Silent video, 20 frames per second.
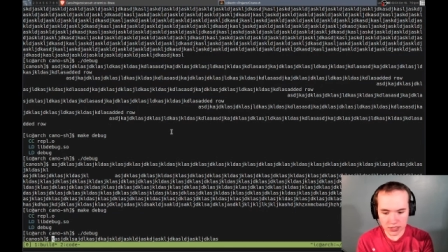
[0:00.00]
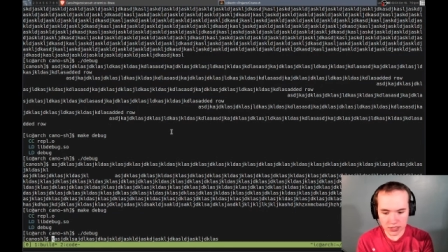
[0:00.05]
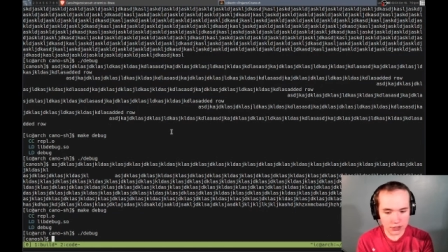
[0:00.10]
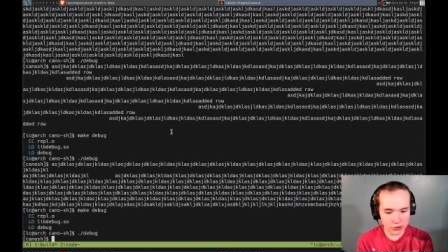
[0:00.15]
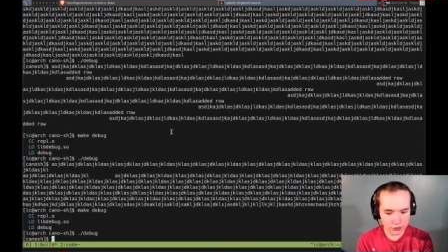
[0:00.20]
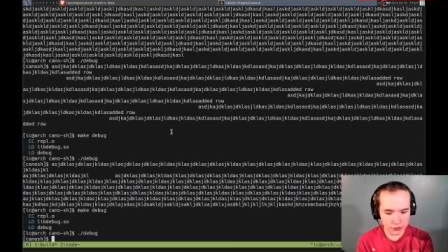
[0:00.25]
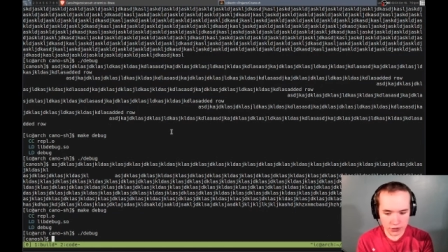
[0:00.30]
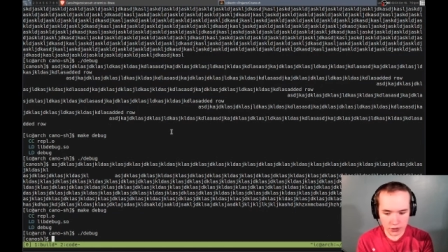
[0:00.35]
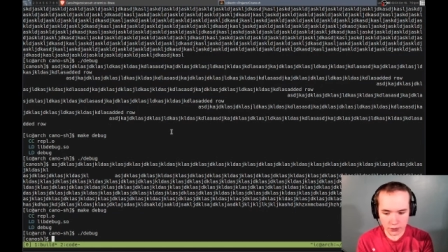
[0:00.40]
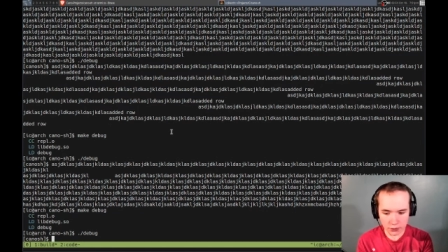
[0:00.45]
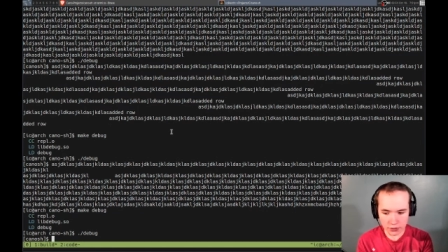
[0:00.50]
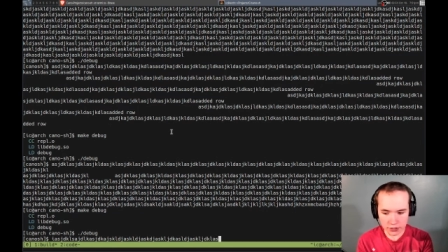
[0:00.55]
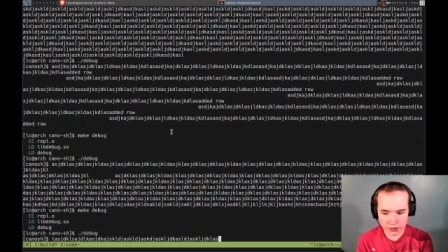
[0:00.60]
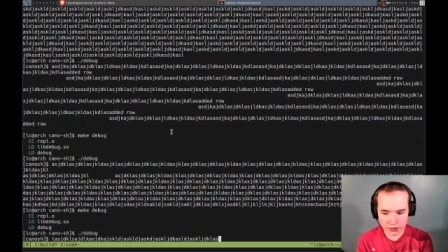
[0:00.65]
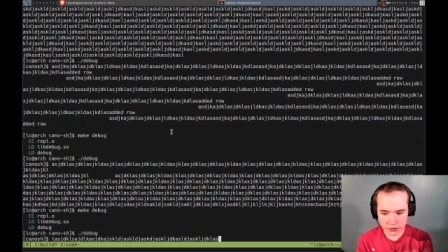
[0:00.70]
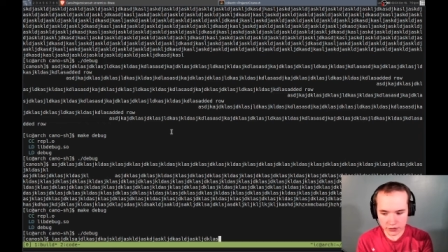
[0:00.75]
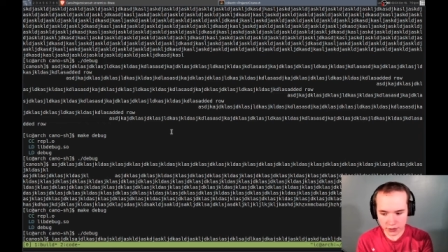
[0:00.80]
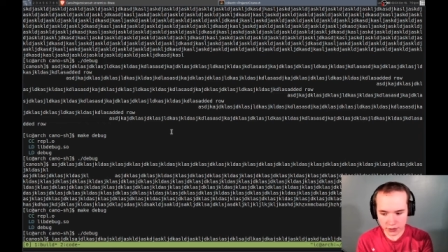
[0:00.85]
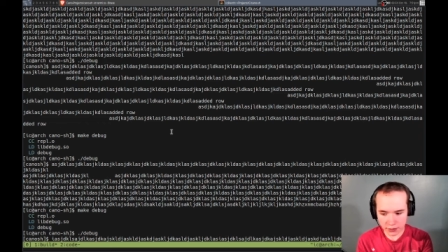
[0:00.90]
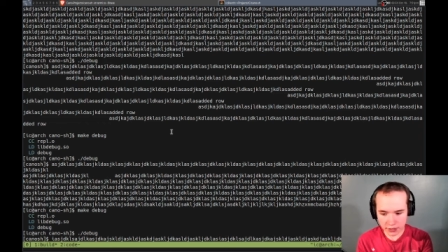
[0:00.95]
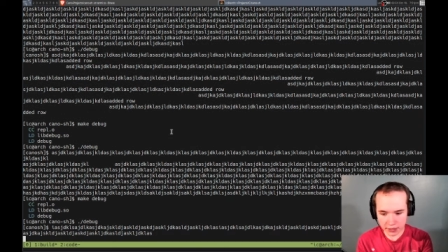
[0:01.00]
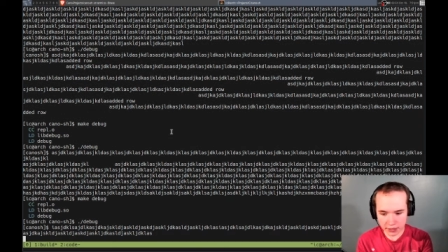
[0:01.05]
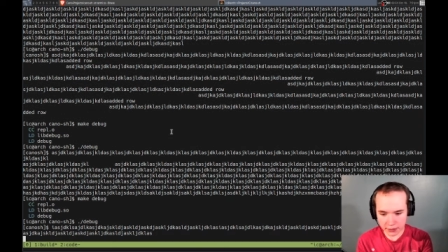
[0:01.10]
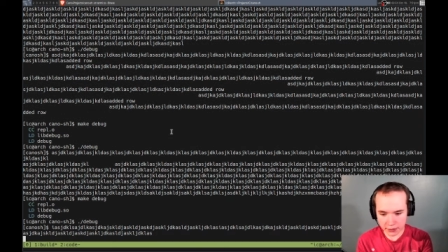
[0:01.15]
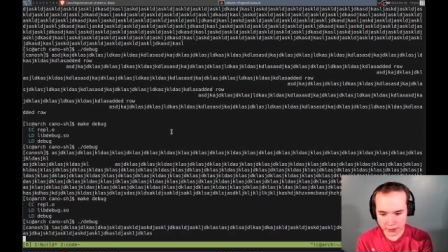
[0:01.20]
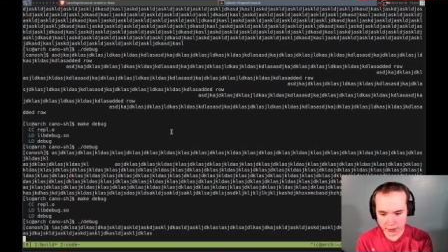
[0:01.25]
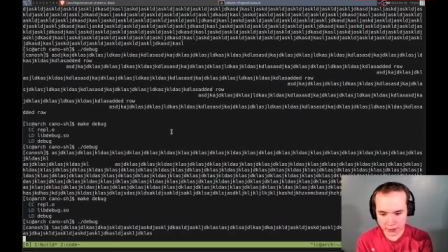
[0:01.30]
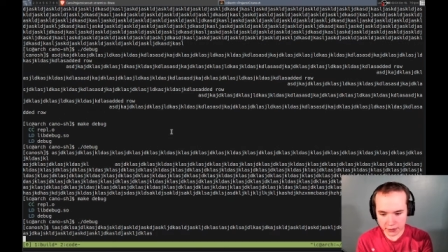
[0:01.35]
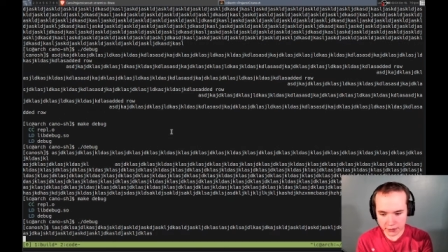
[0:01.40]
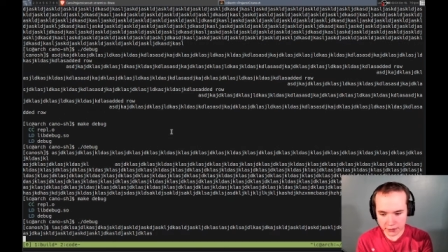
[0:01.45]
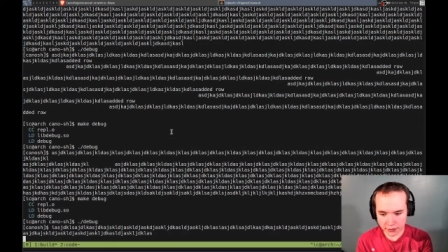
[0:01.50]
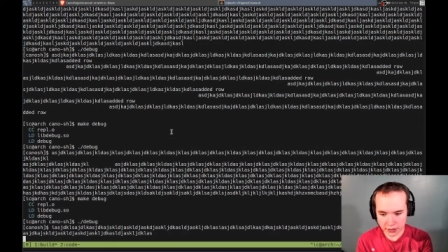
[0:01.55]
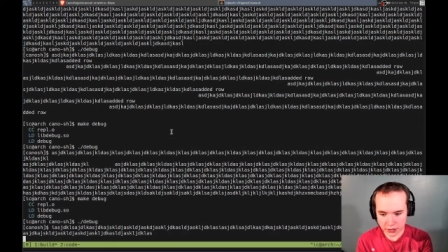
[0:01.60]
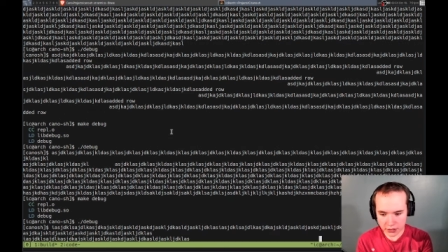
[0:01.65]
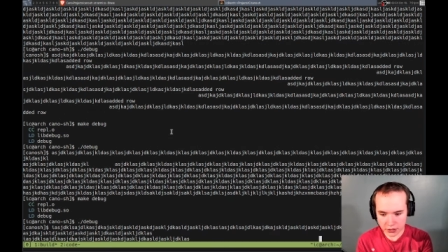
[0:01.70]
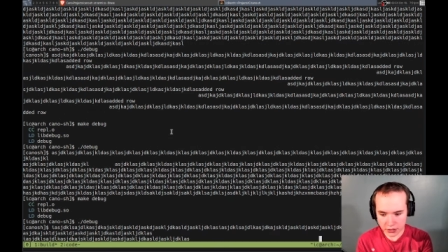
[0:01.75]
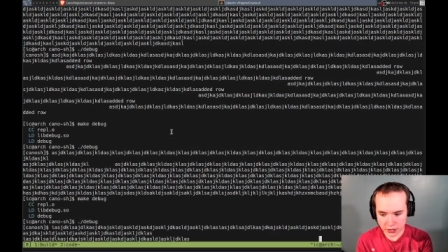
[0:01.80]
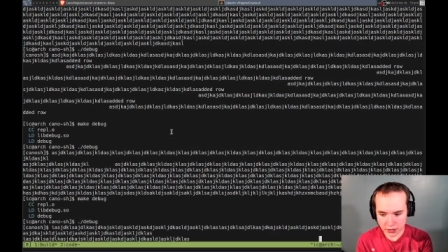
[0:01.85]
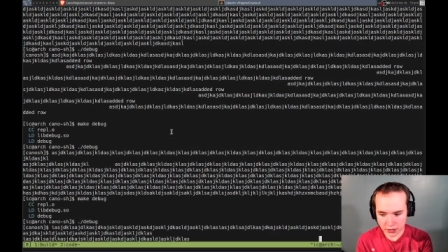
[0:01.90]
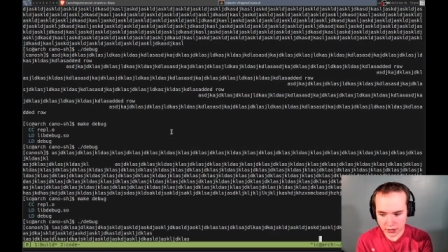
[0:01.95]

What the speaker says: I do have to go pretty soon, so I might not be able to finish it.